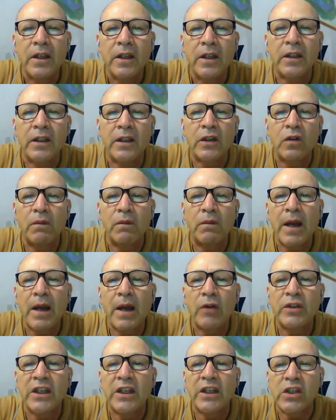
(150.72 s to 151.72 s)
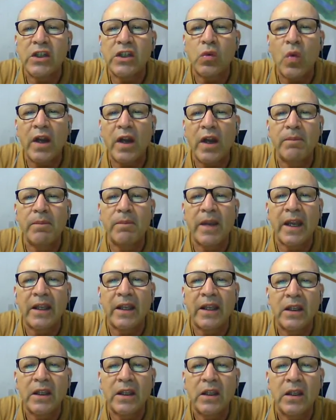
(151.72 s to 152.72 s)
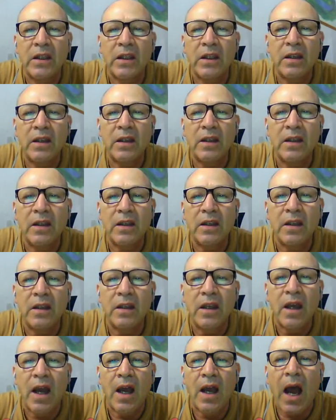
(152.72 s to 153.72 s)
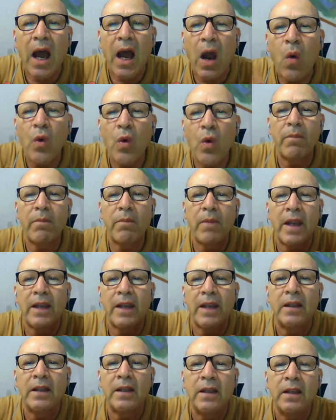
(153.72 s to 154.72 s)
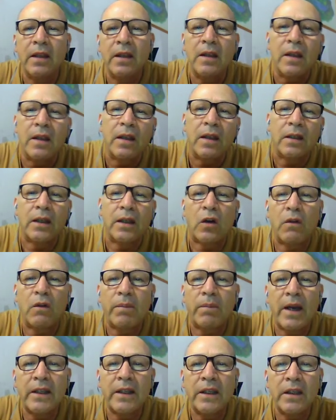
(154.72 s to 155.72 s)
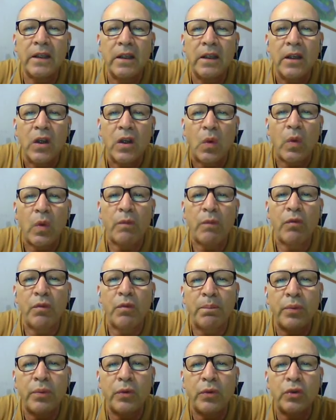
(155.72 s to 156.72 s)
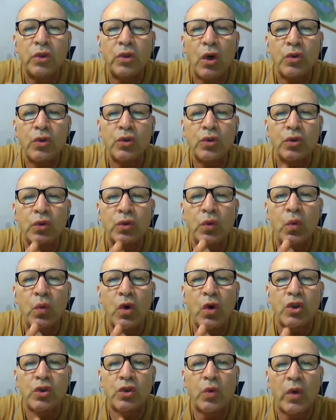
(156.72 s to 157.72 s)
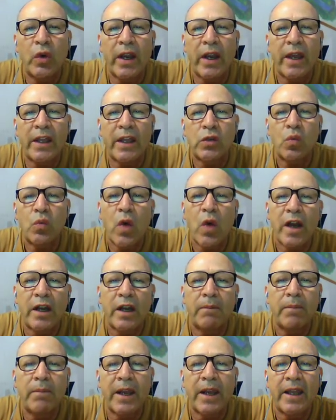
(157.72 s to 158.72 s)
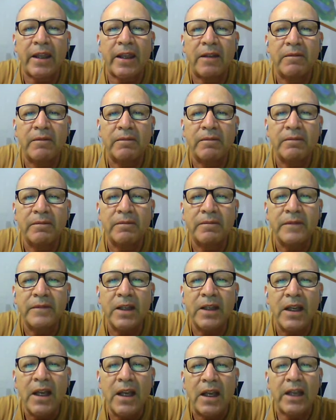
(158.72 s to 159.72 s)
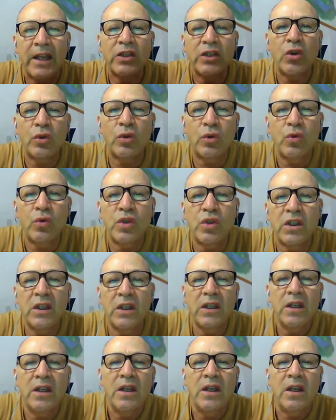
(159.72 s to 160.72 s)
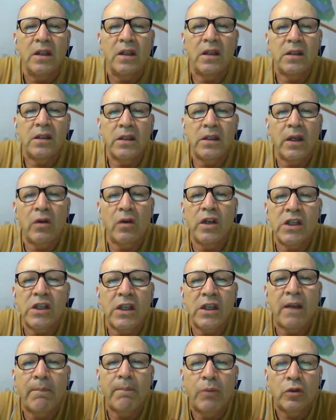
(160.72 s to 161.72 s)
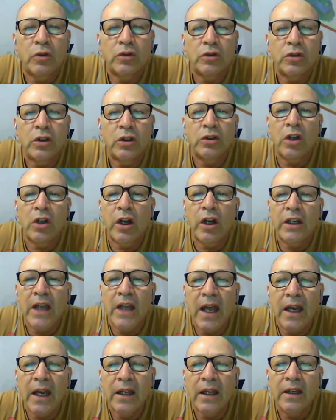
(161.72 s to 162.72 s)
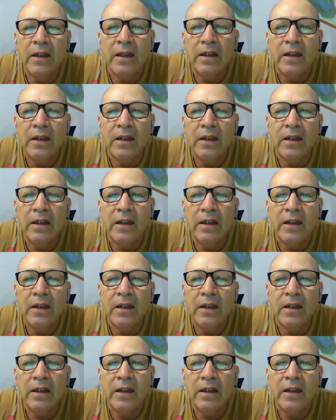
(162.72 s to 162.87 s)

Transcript: The compounding is water and bed. How we made the compounding? When we put those two words together, water and bed. Let's go to see the second examples, door and knock.